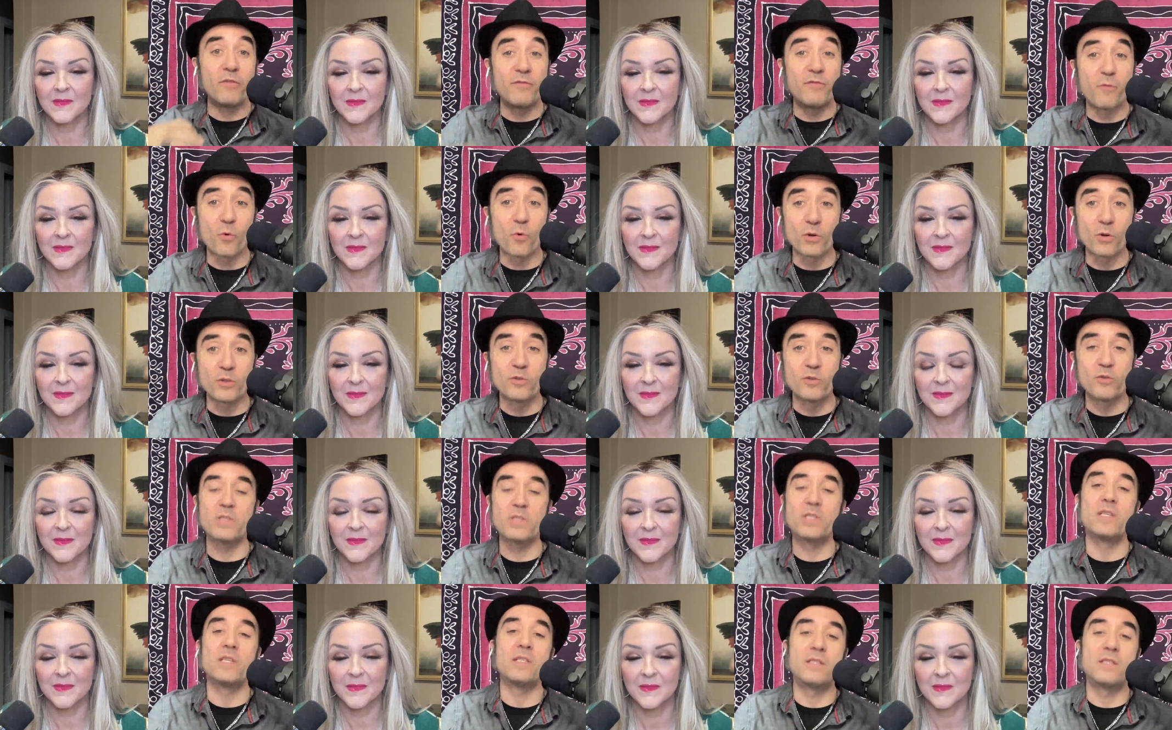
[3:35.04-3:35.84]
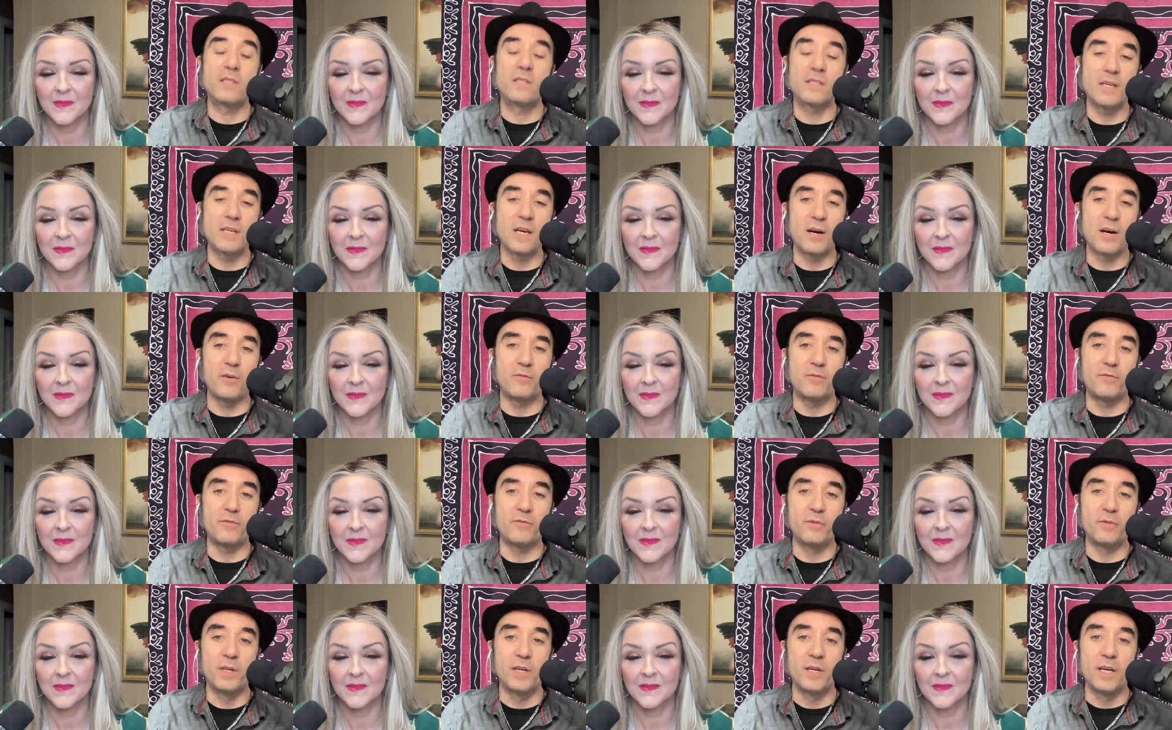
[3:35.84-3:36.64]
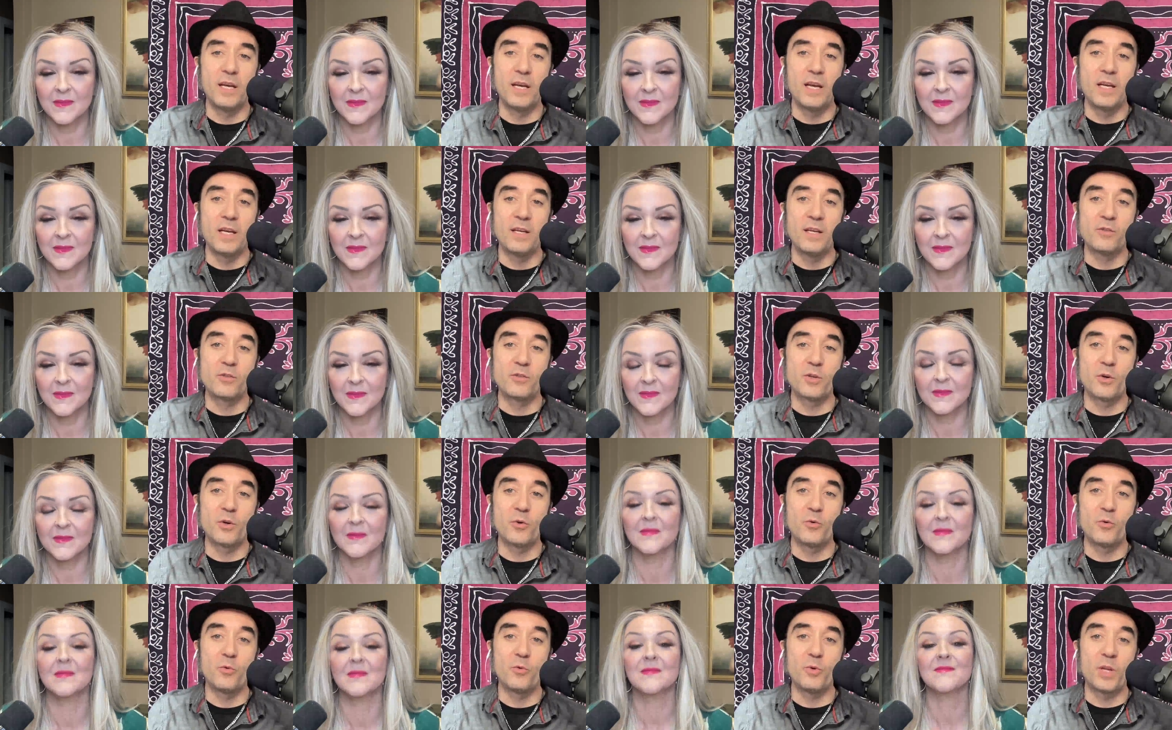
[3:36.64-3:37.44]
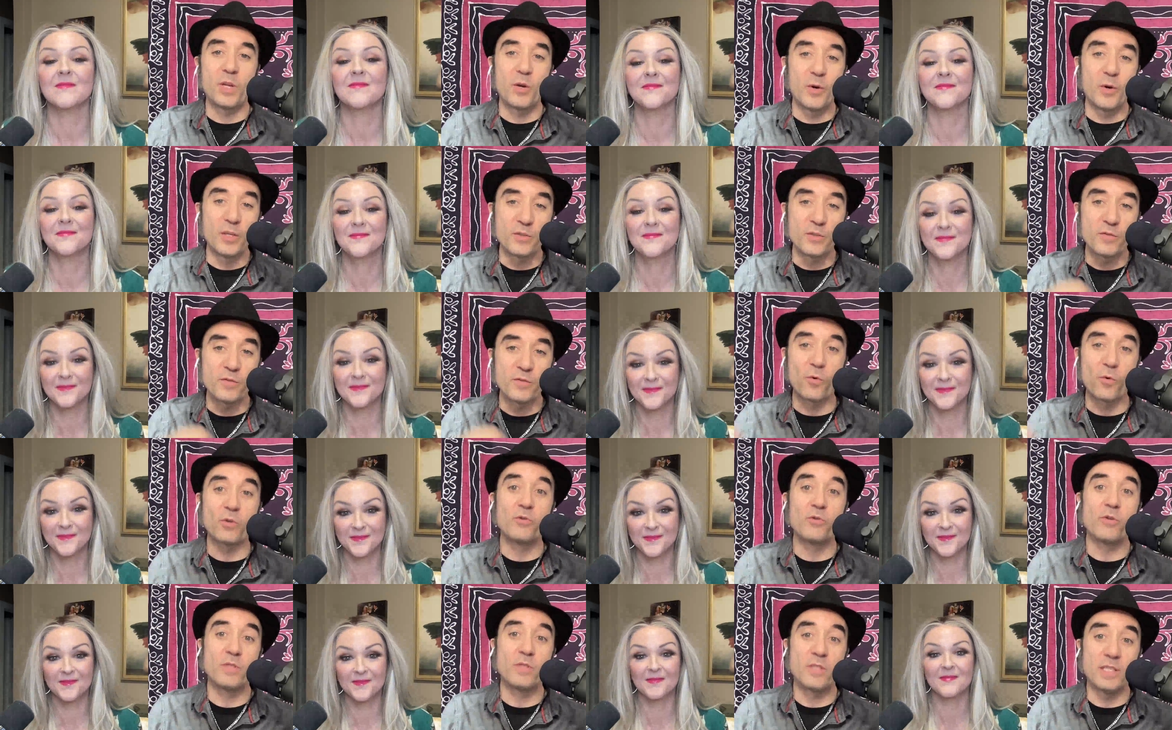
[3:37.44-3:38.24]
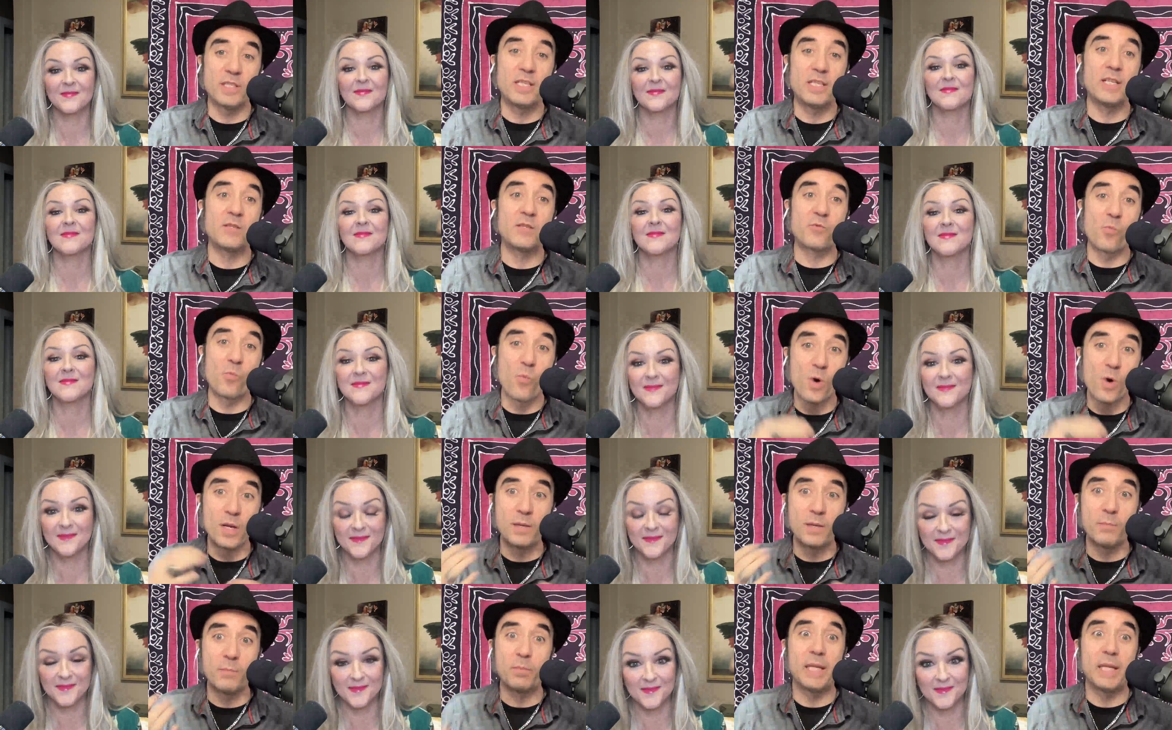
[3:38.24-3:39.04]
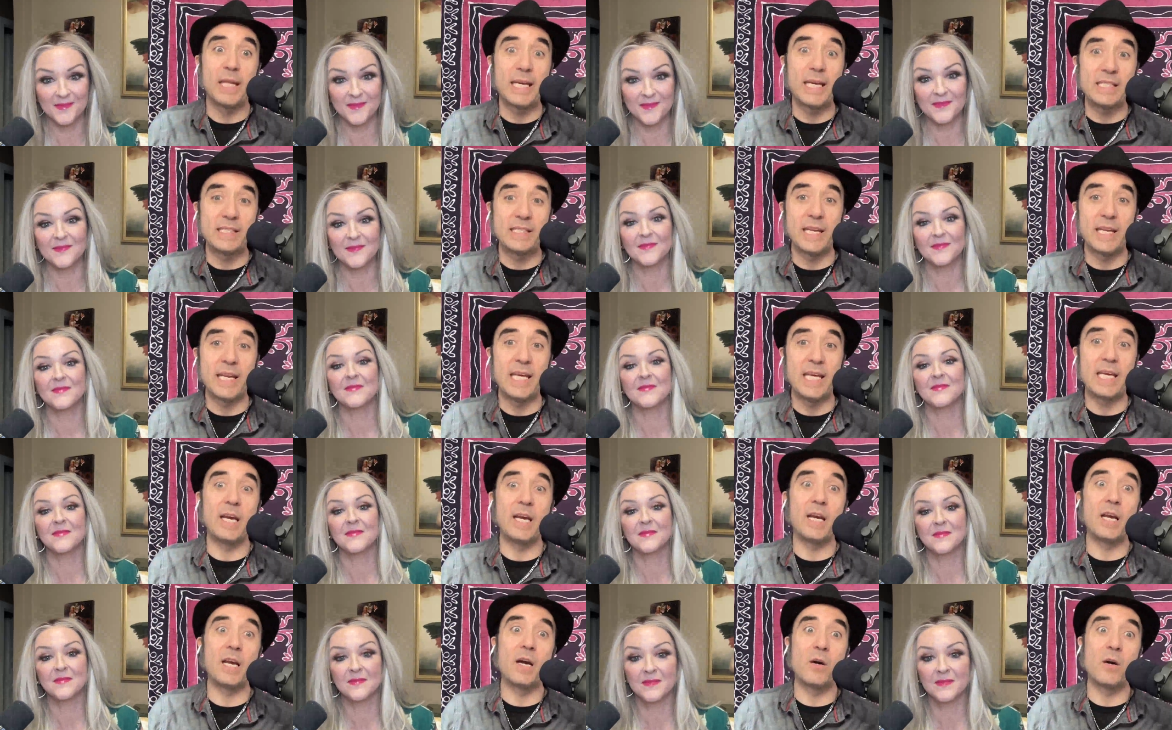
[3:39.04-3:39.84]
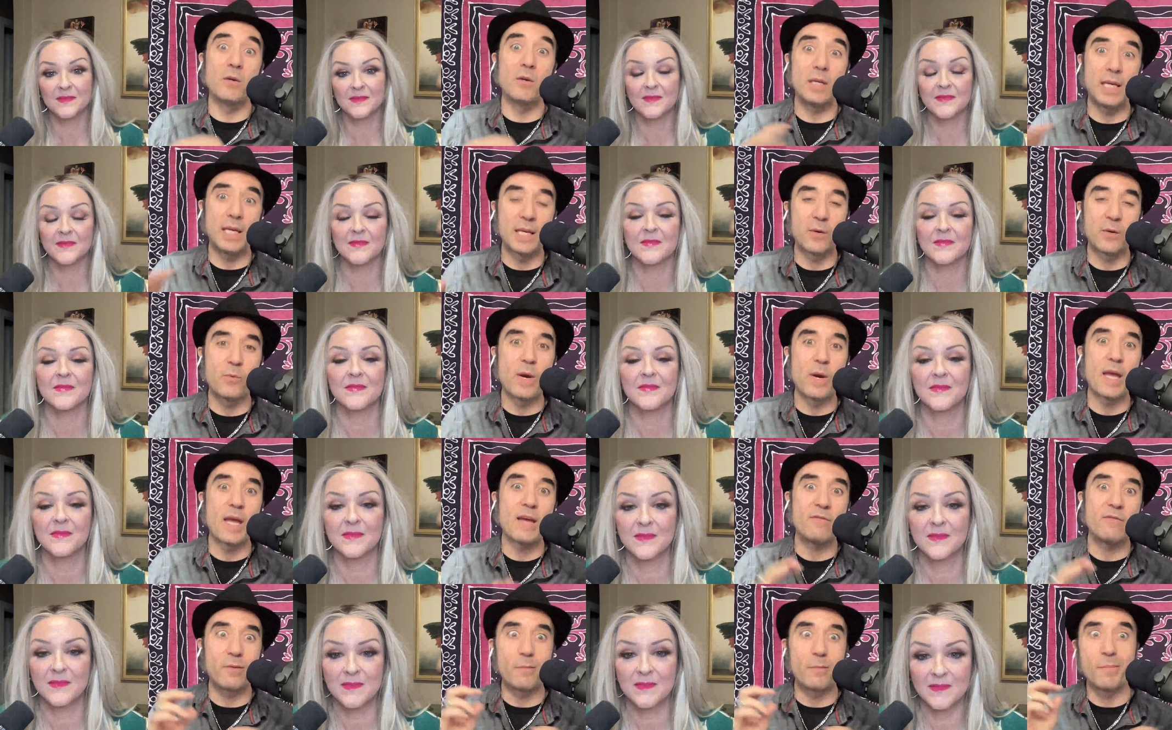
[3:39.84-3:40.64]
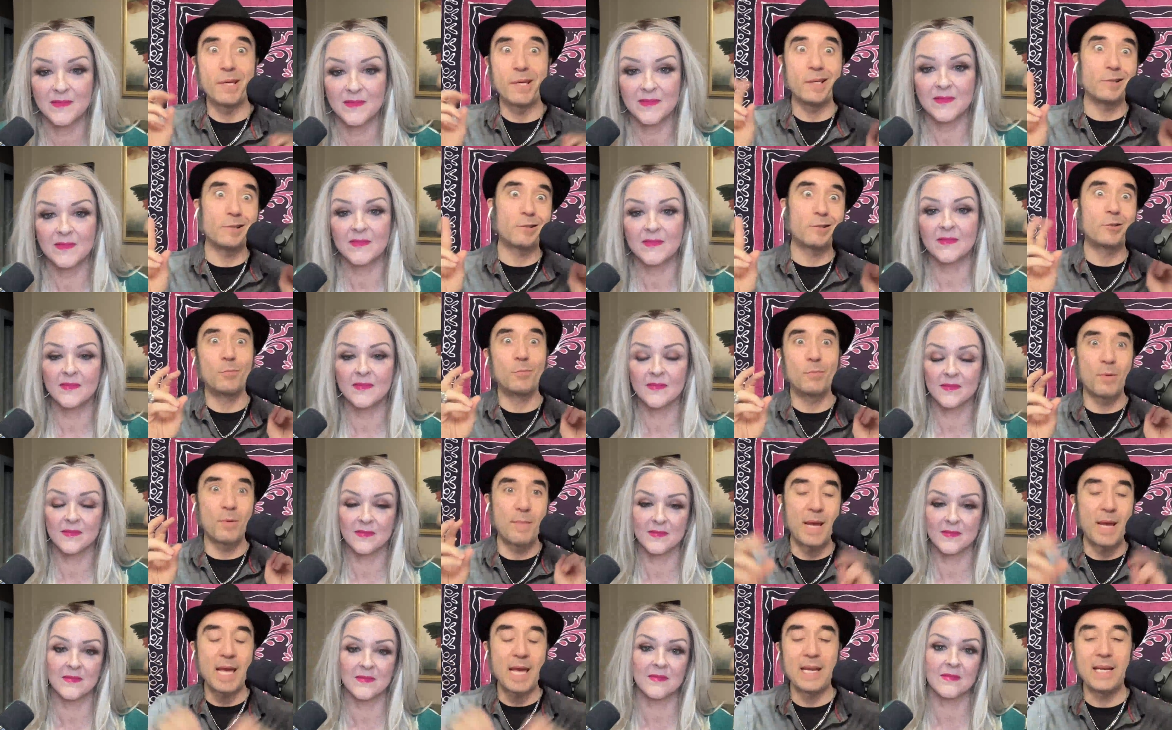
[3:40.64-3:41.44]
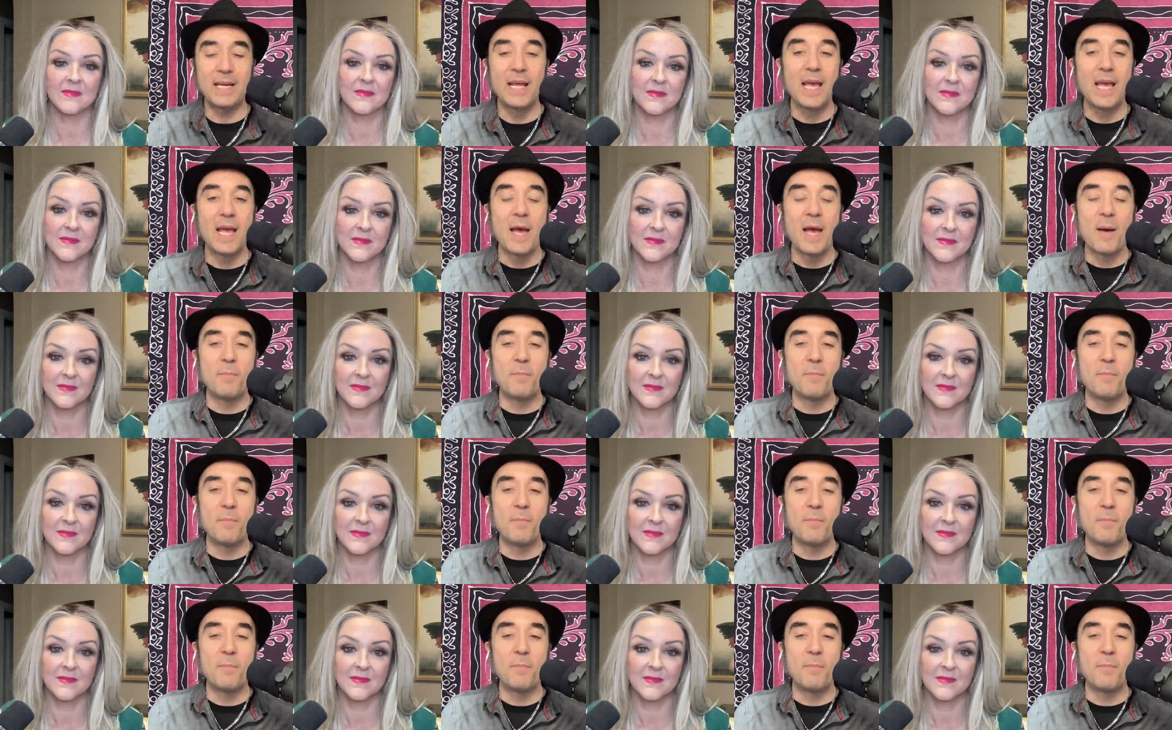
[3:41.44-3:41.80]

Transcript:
Speaker 1: the fortress itself. So, you know, his fortress is his one place that he can go to get away from being Superman.